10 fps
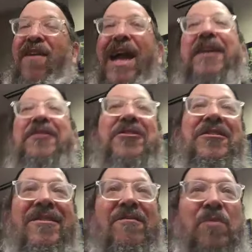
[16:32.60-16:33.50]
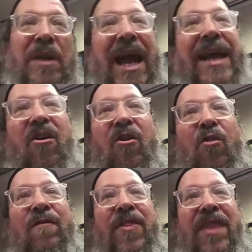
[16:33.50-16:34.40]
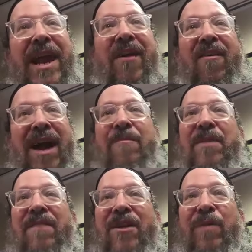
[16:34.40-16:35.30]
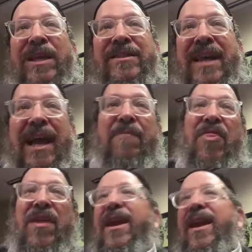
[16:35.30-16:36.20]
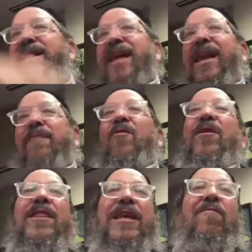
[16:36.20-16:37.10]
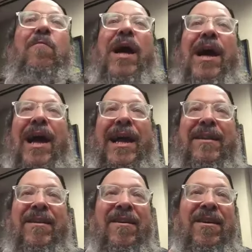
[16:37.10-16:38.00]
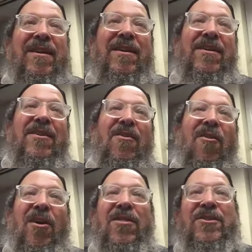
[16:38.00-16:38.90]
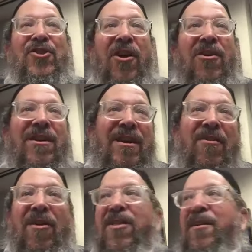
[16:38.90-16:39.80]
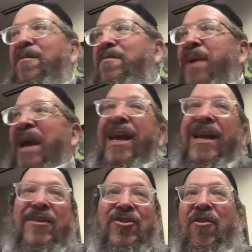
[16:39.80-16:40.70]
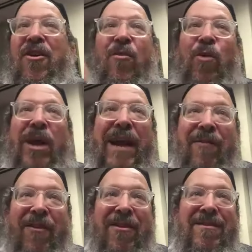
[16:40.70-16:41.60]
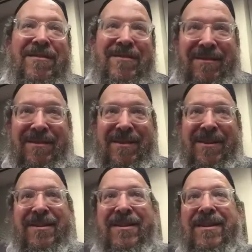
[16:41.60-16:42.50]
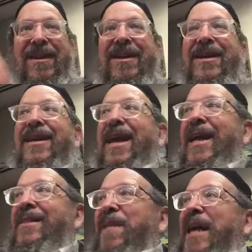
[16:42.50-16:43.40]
if I could just, when I go over there, I'm going to have a great time, thinking that I'm going to leave behind all the junk and all the baggage and all the whatever. And